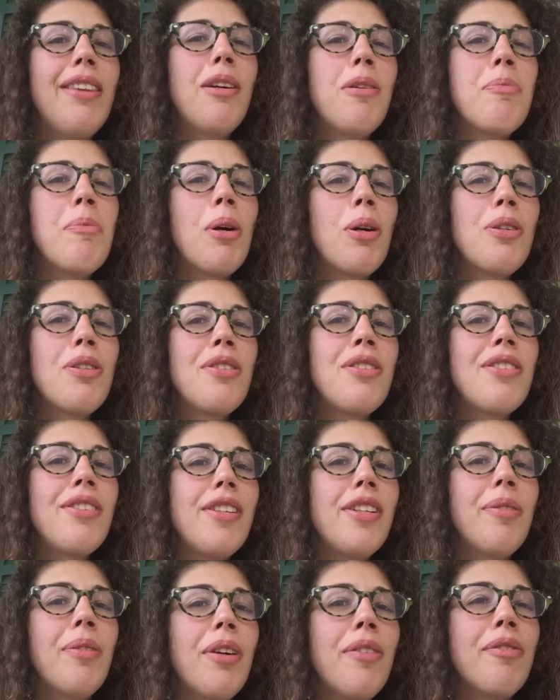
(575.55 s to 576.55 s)
the
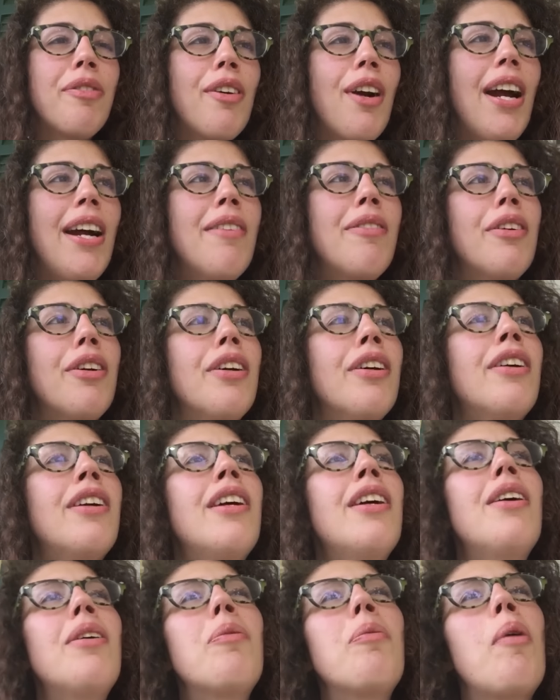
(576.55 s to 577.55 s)
emergency room forever
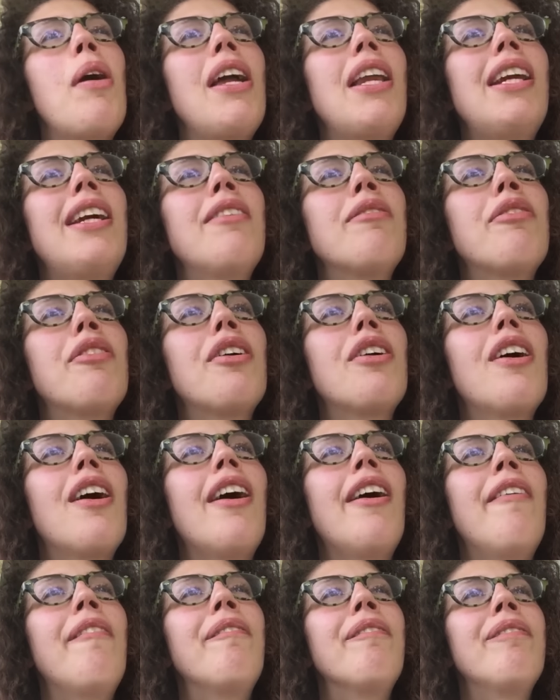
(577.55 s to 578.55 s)
waiting for
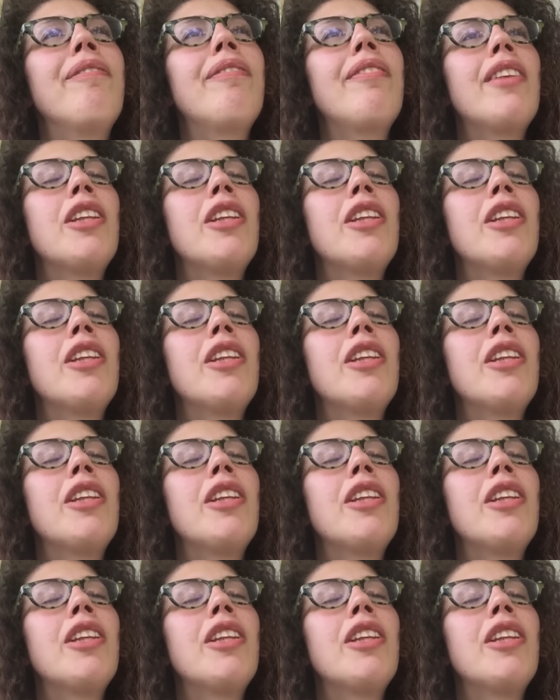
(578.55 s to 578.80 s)
um,